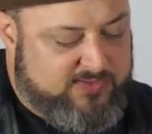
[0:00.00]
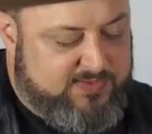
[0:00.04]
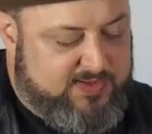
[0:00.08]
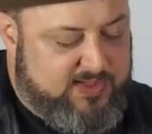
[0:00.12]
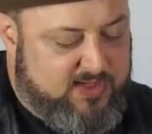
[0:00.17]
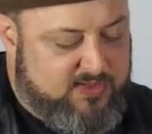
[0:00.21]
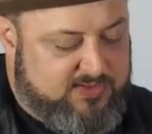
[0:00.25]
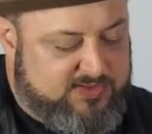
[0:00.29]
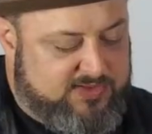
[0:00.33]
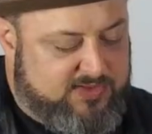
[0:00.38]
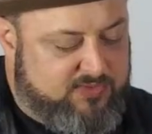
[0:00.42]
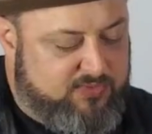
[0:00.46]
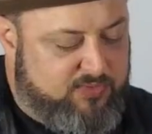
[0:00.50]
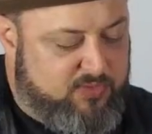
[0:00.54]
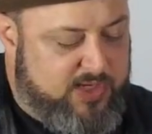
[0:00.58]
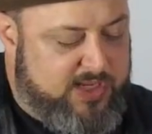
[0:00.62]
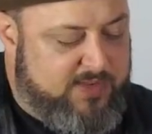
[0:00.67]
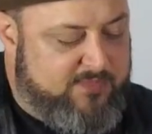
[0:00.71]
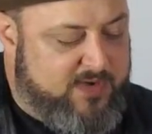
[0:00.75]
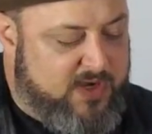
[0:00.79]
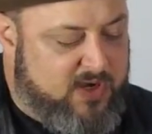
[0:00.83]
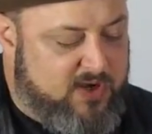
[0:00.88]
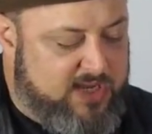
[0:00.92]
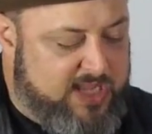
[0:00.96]
there's three
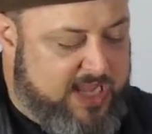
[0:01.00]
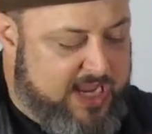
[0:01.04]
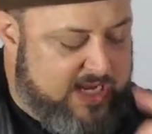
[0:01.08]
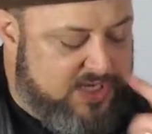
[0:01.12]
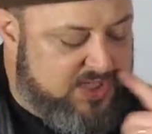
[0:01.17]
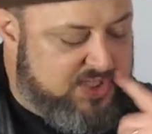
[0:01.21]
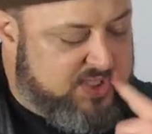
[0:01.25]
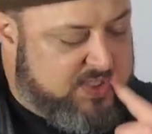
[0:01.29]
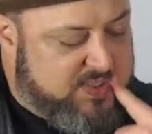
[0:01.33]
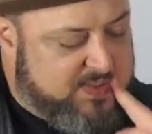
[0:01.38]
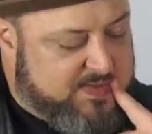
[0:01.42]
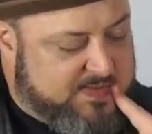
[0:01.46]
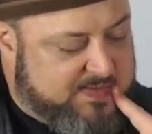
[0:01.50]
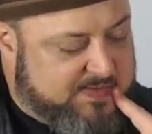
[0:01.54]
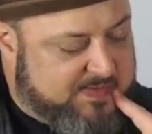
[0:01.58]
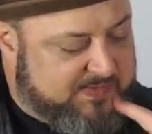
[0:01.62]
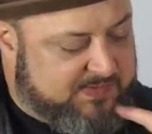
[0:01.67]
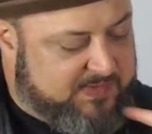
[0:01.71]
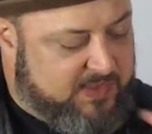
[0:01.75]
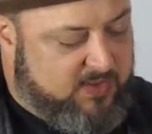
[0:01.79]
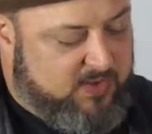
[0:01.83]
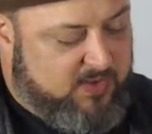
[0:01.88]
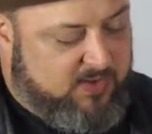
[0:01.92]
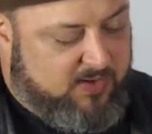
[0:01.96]
variations
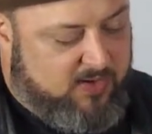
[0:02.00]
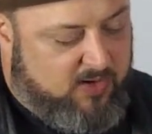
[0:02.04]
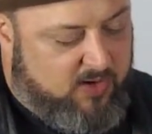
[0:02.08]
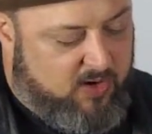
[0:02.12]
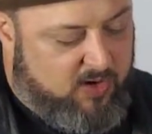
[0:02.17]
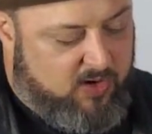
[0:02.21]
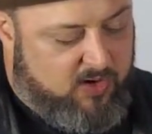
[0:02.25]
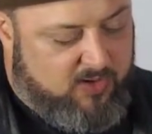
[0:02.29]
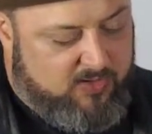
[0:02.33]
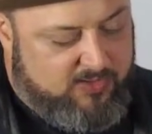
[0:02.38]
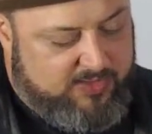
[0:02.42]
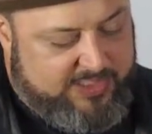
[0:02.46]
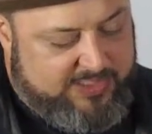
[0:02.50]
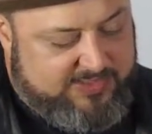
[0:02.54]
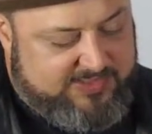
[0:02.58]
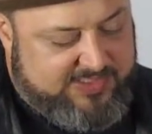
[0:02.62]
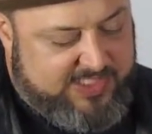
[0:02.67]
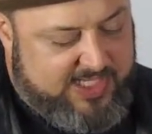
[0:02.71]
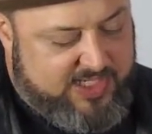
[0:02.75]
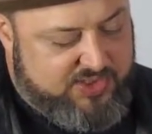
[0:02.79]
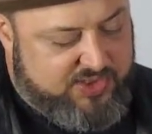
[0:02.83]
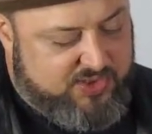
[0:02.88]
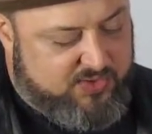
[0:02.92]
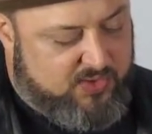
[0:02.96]
that are all
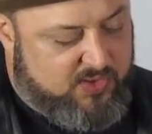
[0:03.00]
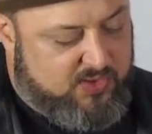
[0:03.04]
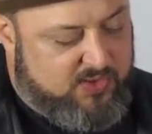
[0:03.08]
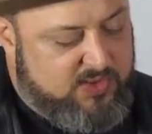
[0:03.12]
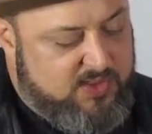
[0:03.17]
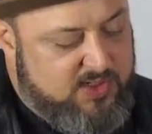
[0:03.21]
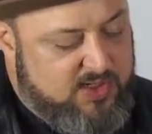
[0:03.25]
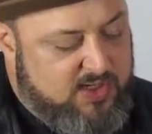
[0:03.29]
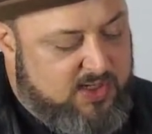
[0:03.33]
essential.